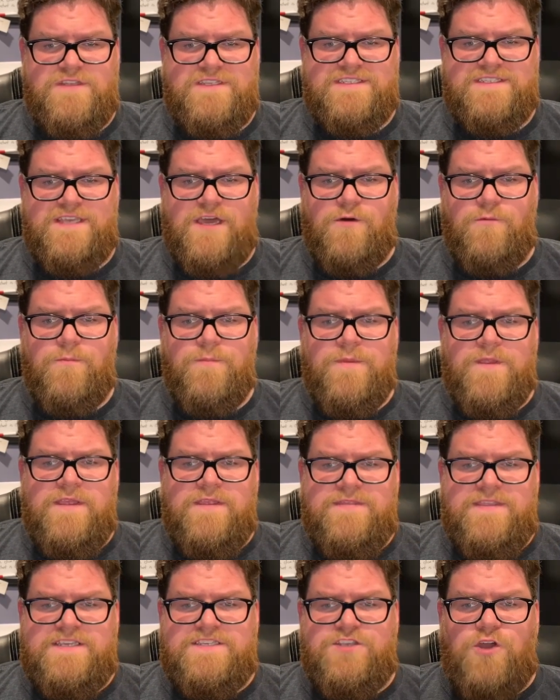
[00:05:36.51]
And so
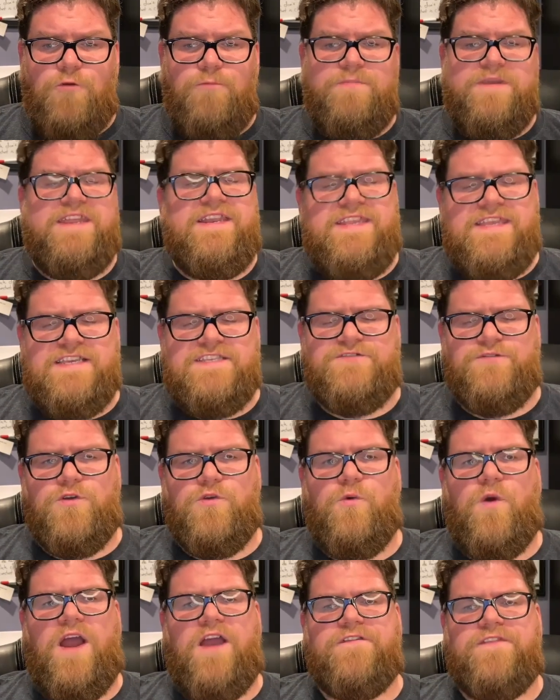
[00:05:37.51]
this obedience
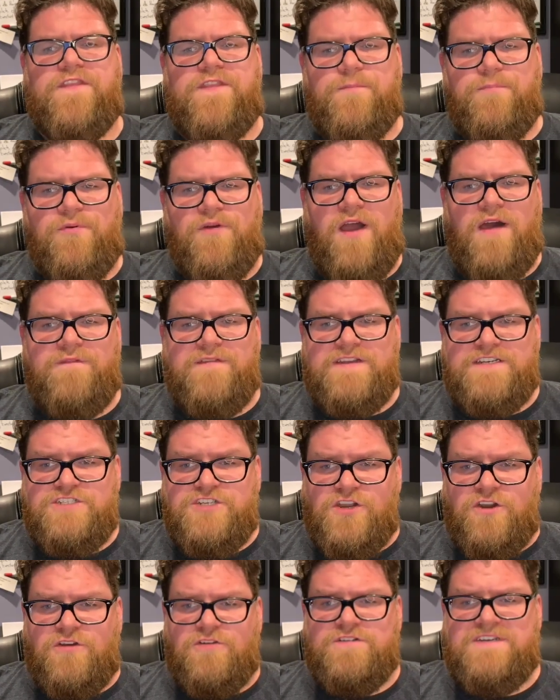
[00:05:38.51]
required that the prophet
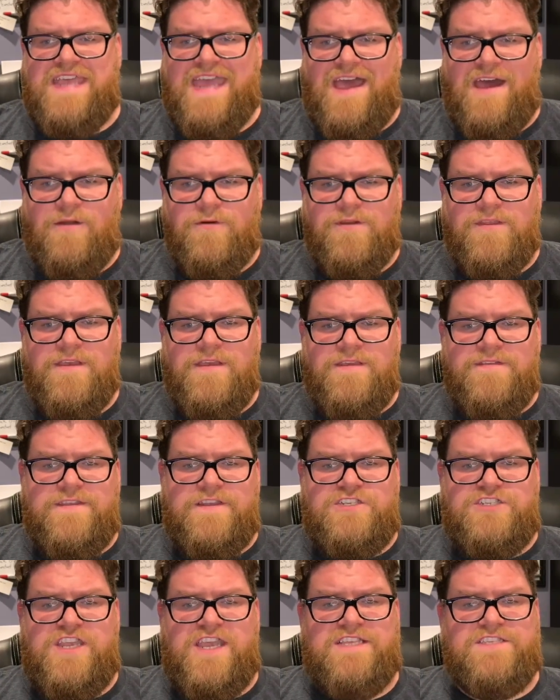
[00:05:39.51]
turn down
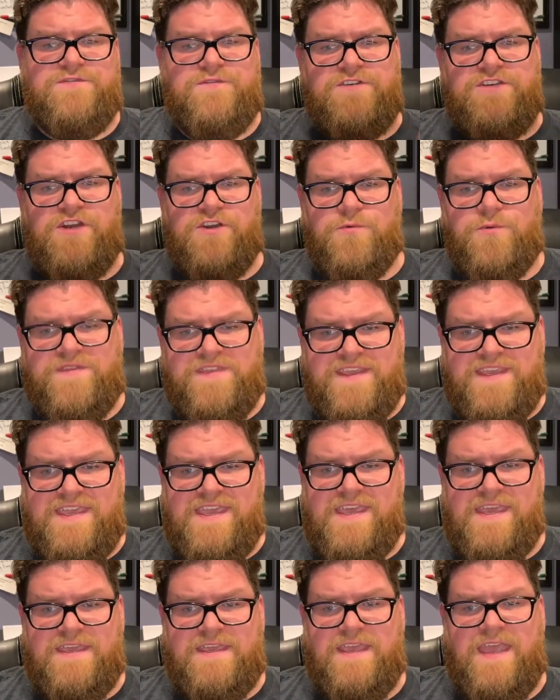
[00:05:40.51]
the chance for dinner with the
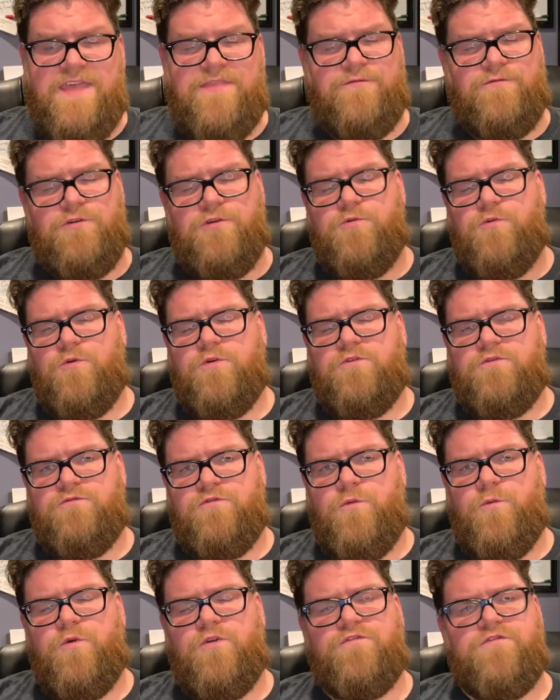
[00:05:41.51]
king and the
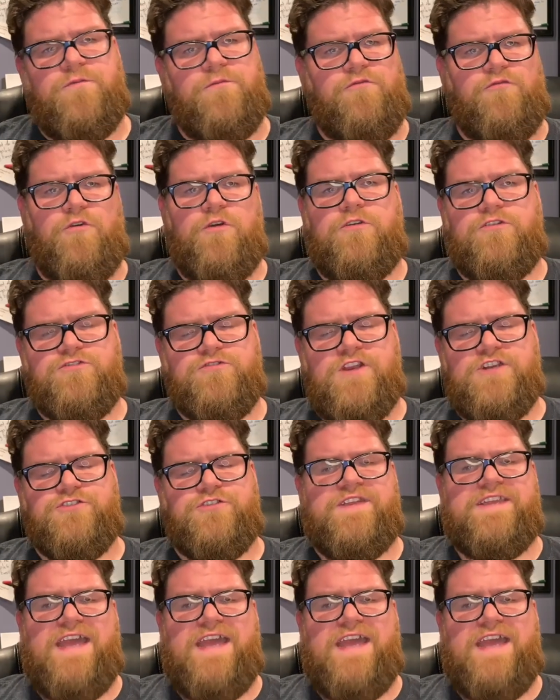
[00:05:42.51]
reward from the royal treasury.